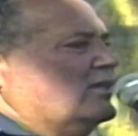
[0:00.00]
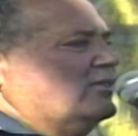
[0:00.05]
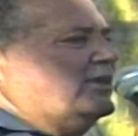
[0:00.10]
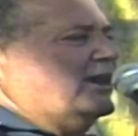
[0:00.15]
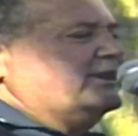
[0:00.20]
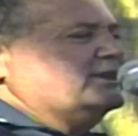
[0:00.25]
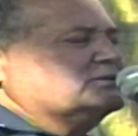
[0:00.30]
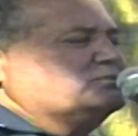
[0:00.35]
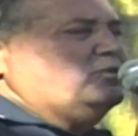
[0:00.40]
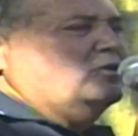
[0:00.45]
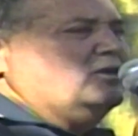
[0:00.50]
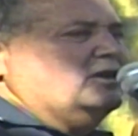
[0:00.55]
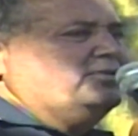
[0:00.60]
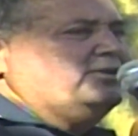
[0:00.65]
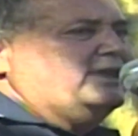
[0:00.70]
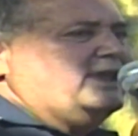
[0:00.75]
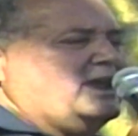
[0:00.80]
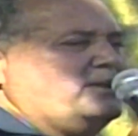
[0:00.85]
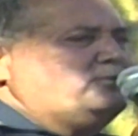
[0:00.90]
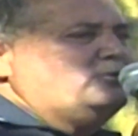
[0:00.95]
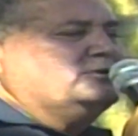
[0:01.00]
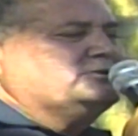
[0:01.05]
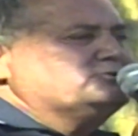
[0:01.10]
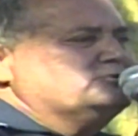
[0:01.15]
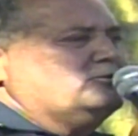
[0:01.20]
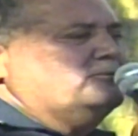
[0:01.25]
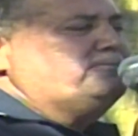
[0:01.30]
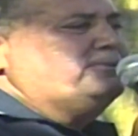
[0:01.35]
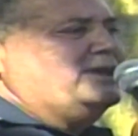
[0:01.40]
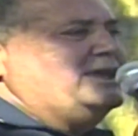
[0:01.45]
That is why the
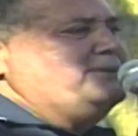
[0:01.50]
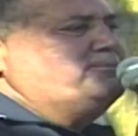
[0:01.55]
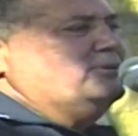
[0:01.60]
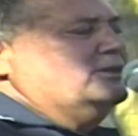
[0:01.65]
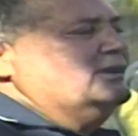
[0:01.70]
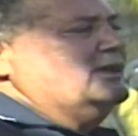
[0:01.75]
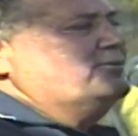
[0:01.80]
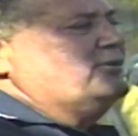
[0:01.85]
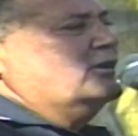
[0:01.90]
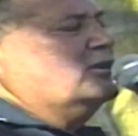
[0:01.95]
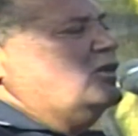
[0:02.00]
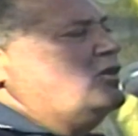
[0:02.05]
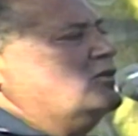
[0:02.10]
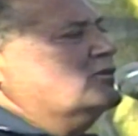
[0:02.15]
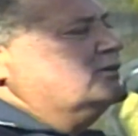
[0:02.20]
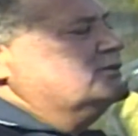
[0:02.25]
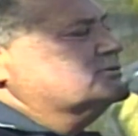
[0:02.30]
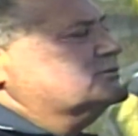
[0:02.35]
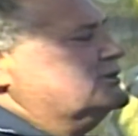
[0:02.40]
Aboriginal people are the longest